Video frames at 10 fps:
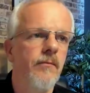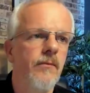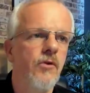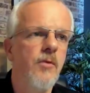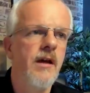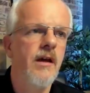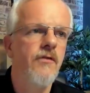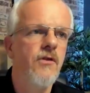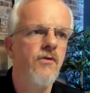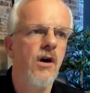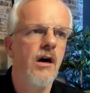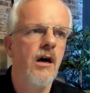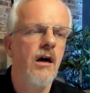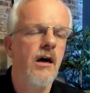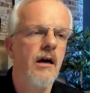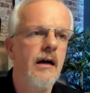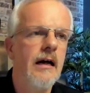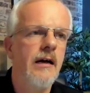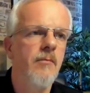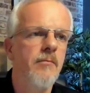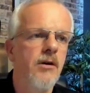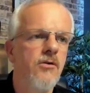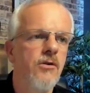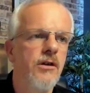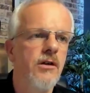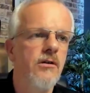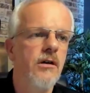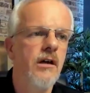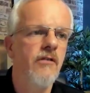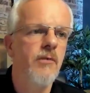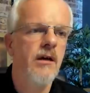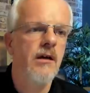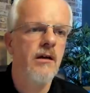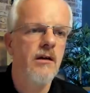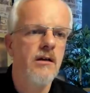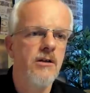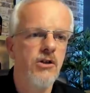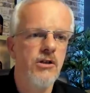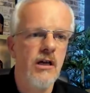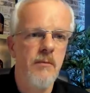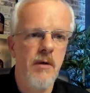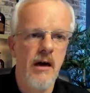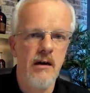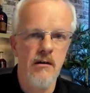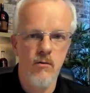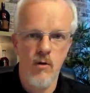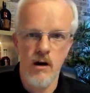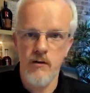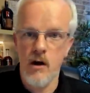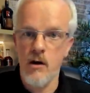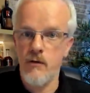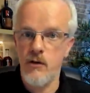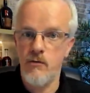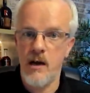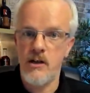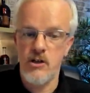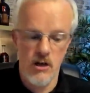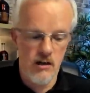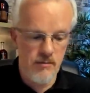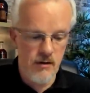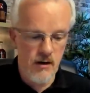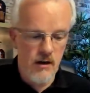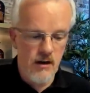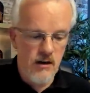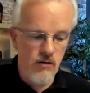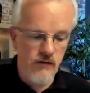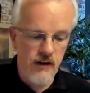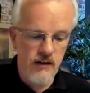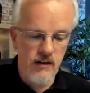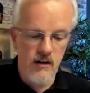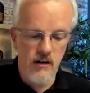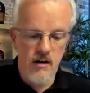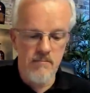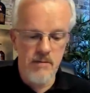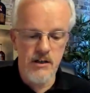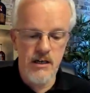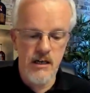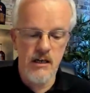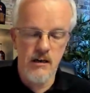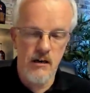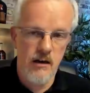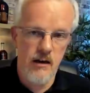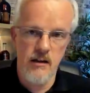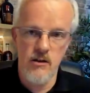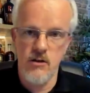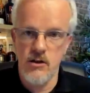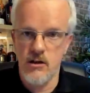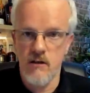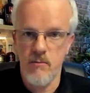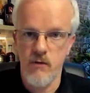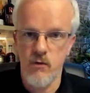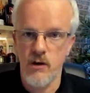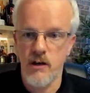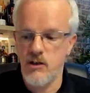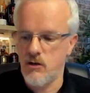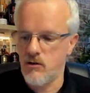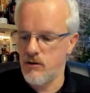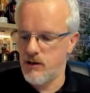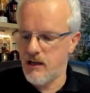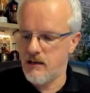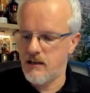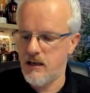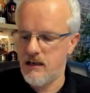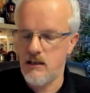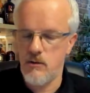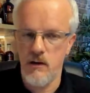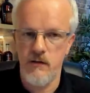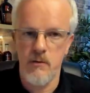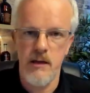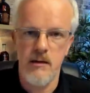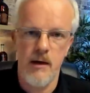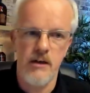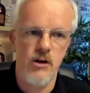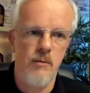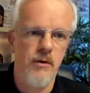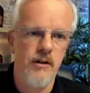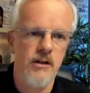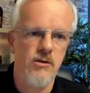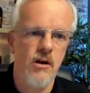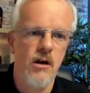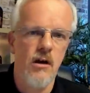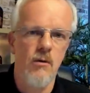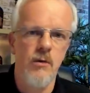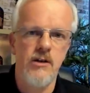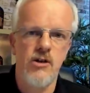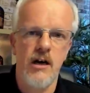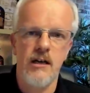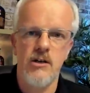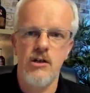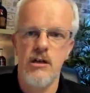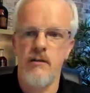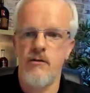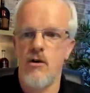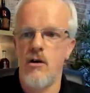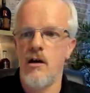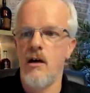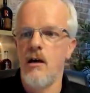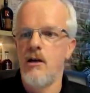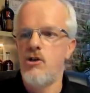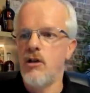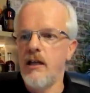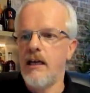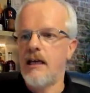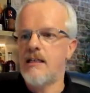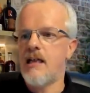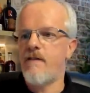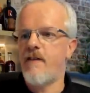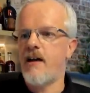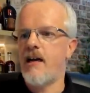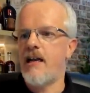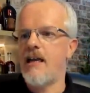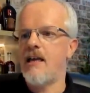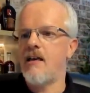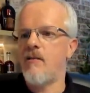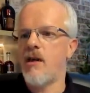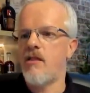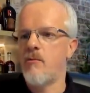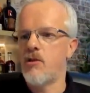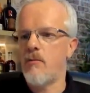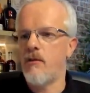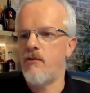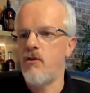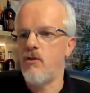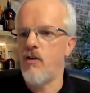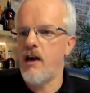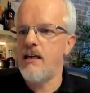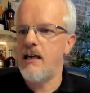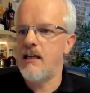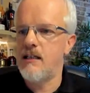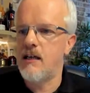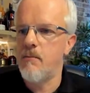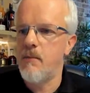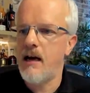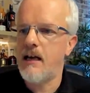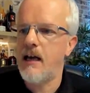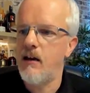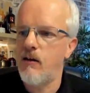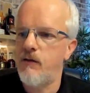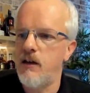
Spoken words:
Toby, if you've got a number code that you can give me, just type it in. However you've matched it up, you'll find that there are numbers here that you can just give me four-digit codes. That's the easiest way for me to match it up on this wee tracking sheet that I've got. Julie, Stefan, and Ian, give me a thumbs up if you're ready to come back in or if